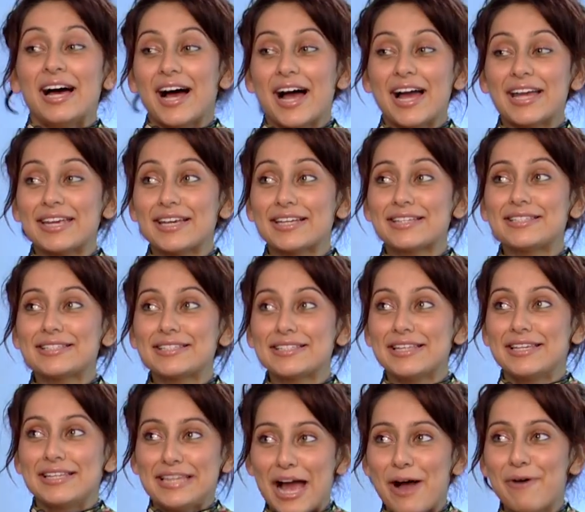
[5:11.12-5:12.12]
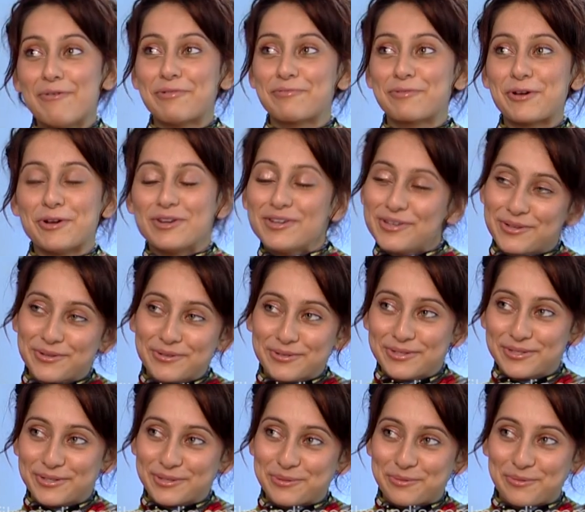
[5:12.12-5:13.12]
I guess now I've gotten
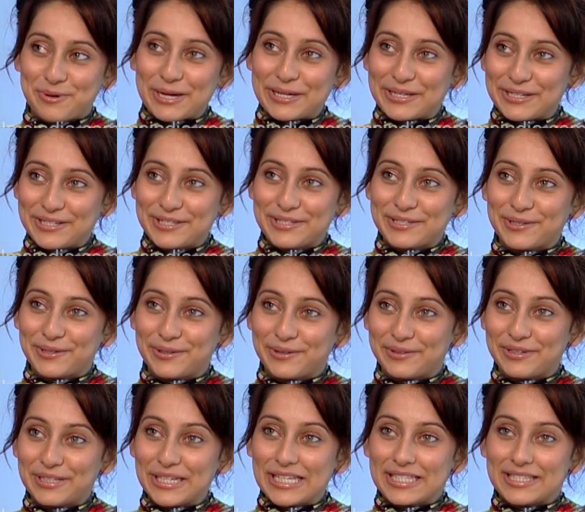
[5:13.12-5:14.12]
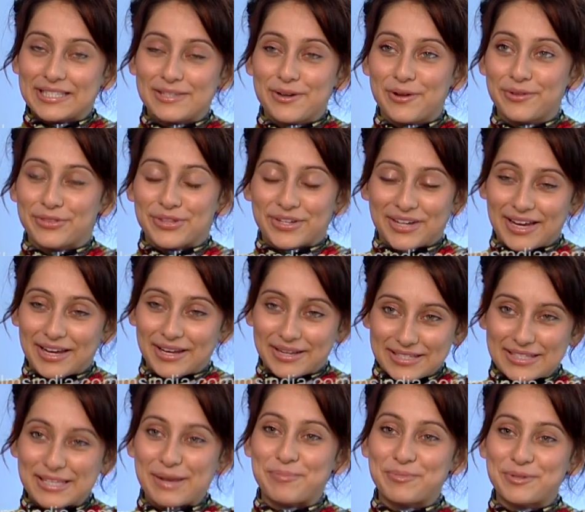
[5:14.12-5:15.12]
used to the word, so it's not that I
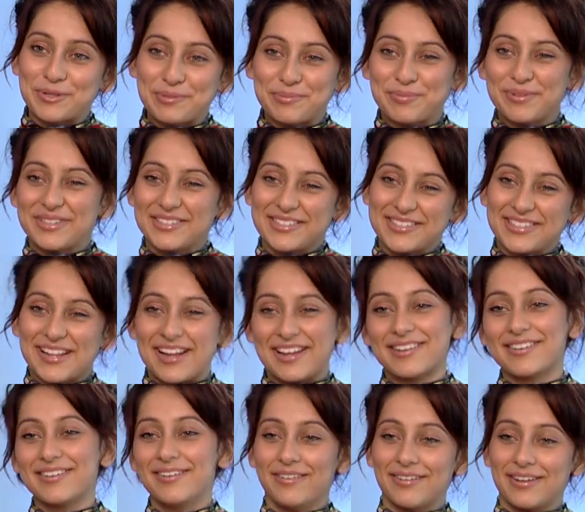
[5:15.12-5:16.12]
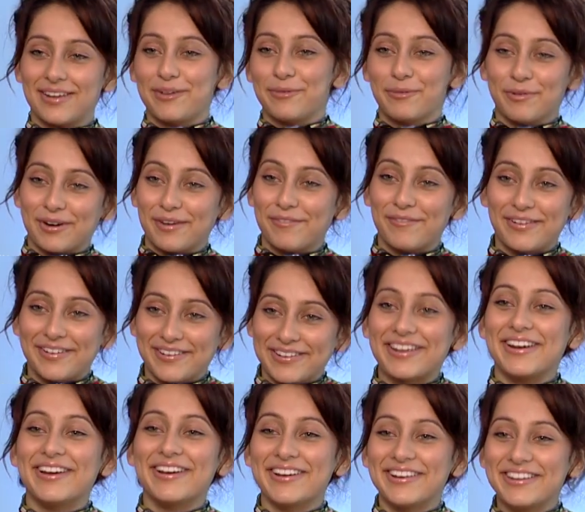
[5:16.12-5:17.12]
accept it, but it's like, okay, whatever,
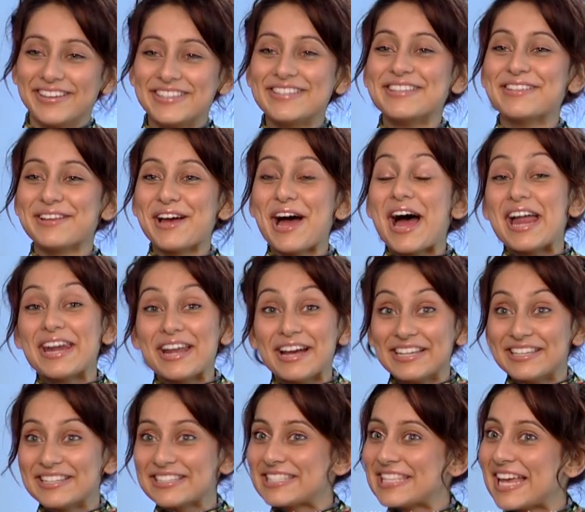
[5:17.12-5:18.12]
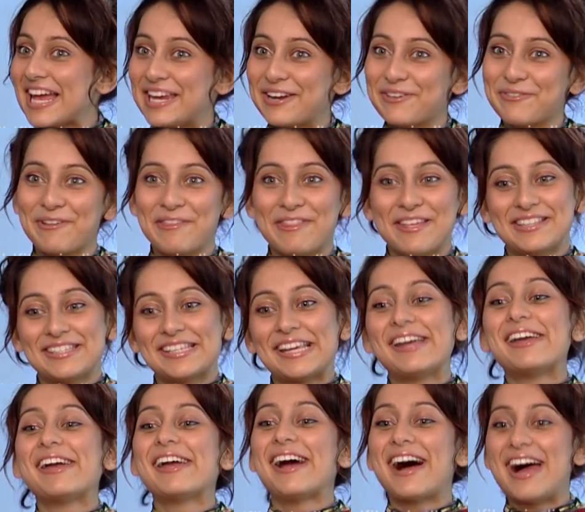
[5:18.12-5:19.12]
yeah. And I just hate it when they say,
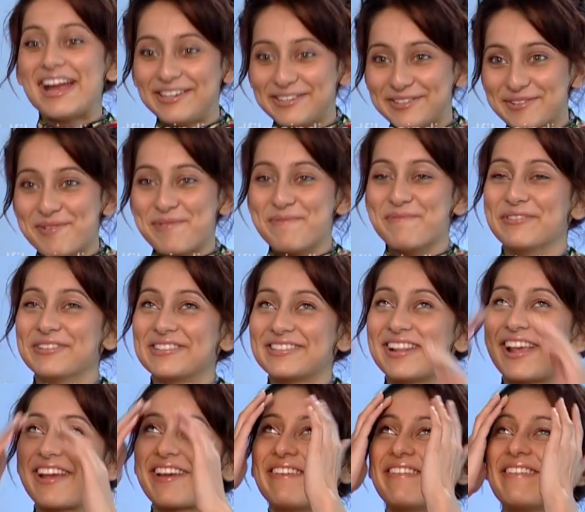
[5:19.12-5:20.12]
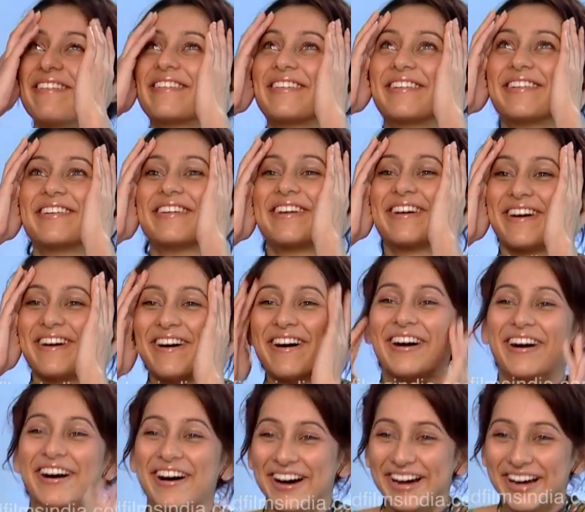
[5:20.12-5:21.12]
hey, item. It's like, oh,
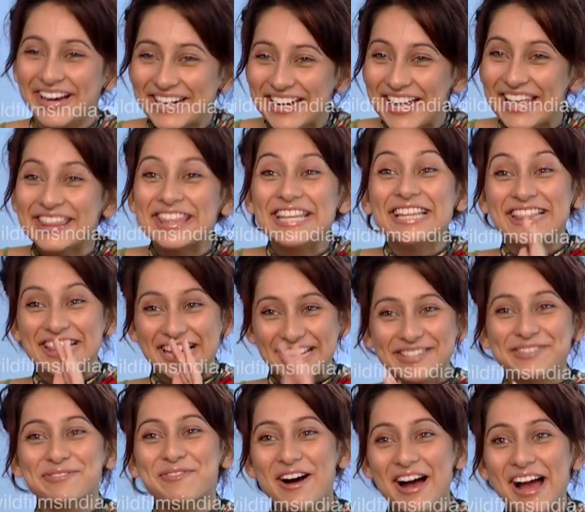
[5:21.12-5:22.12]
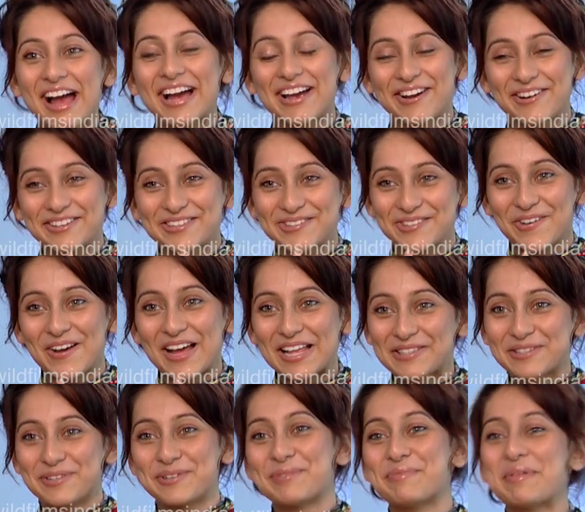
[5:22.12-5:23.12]
God. I think that's why I got so
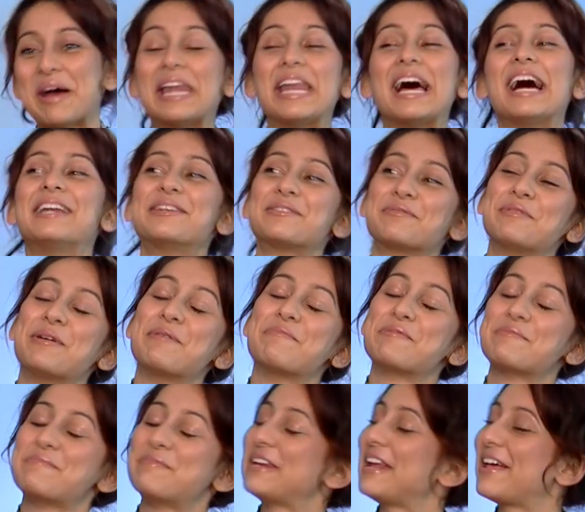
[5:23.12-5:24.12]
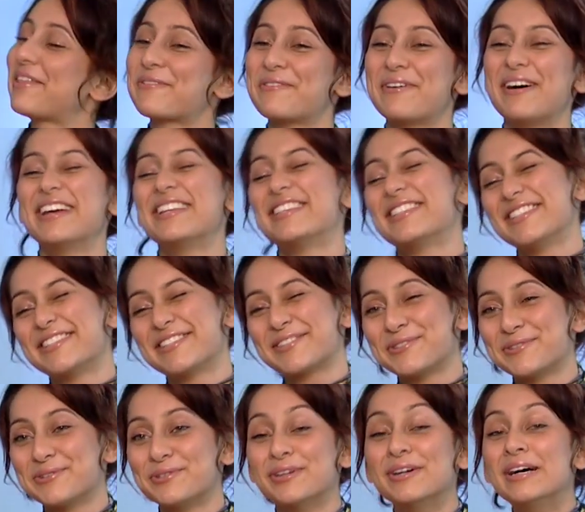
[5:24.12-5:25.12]
hassled about item number, but otherwise it's
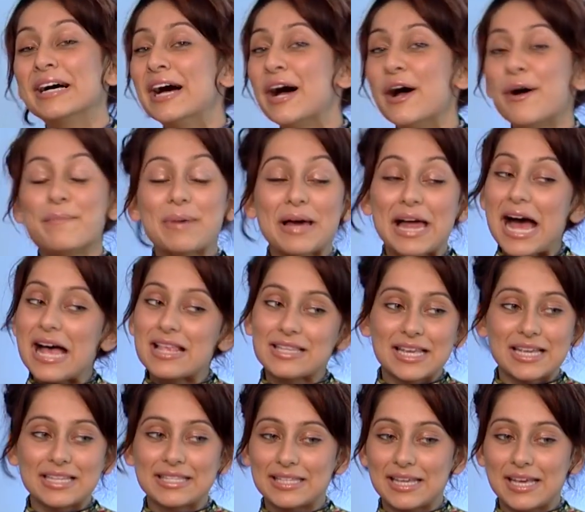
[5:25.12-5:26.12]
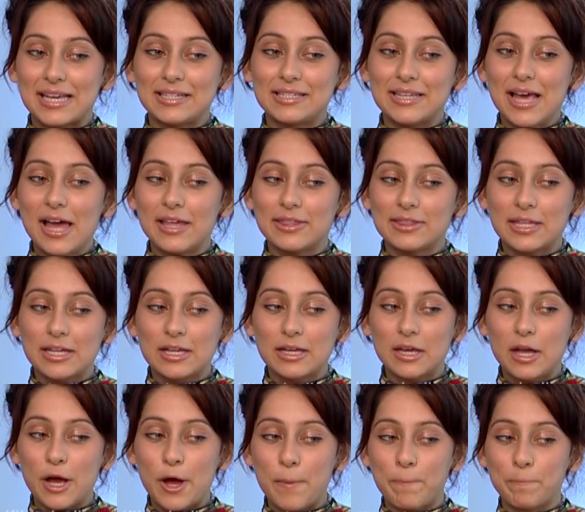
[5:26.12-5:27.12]
cool. But as I said, I think